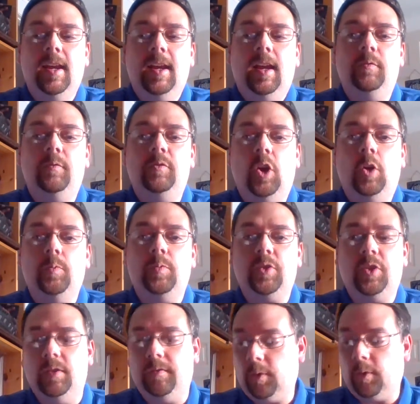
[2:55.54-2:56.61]
of Job's
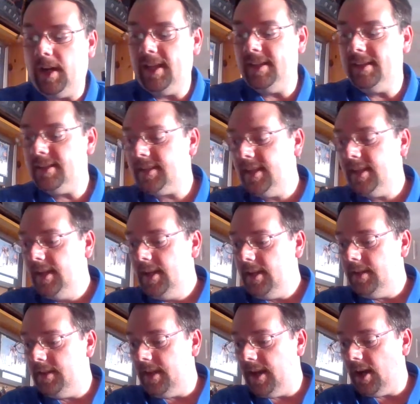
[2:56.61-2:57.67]
good friends.
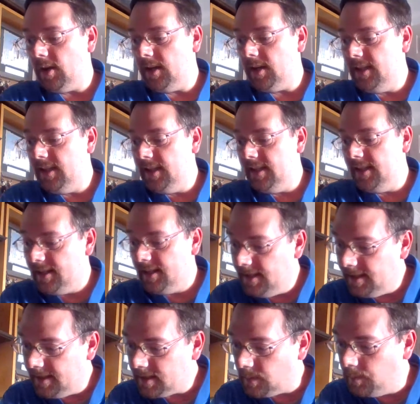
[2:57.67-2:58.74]
There
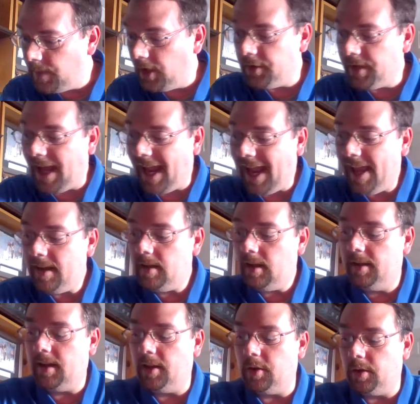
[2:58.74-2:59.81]
is Bildad,
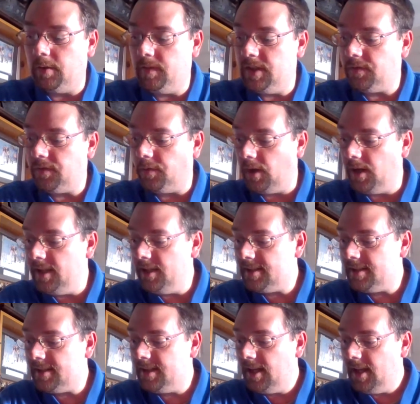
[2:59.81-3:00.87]
another of his
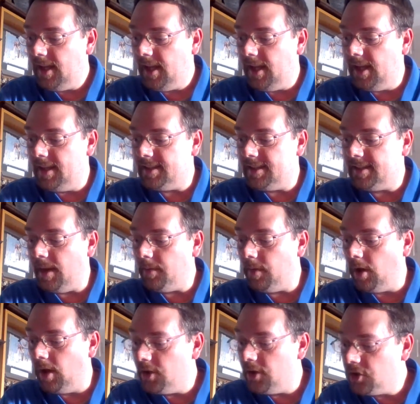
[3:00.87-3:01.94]
friends.
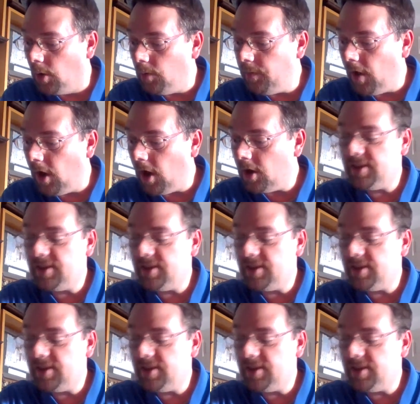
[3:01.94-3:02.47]
Zophar,